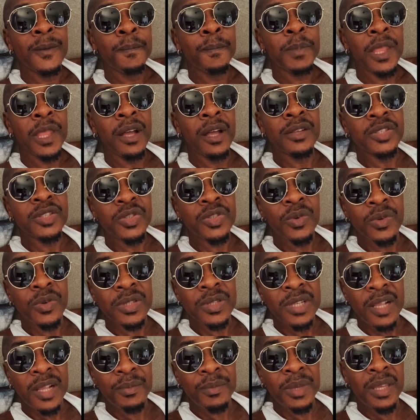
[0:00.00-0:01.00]
On
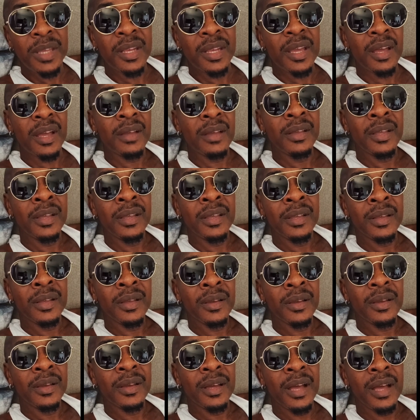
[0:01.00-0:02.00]
social media,
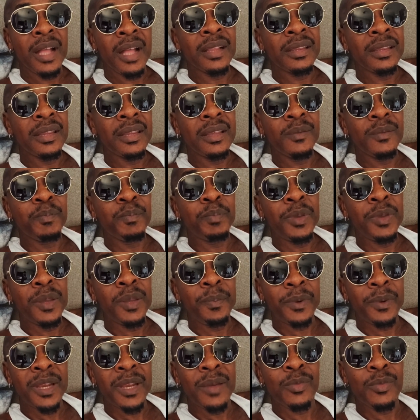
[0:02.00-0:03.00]
and the
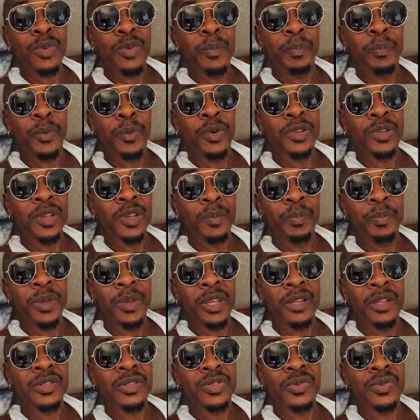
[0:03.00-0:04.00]
people them report your
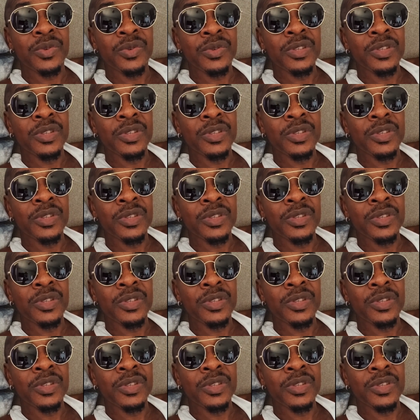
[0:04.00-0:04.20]
page to,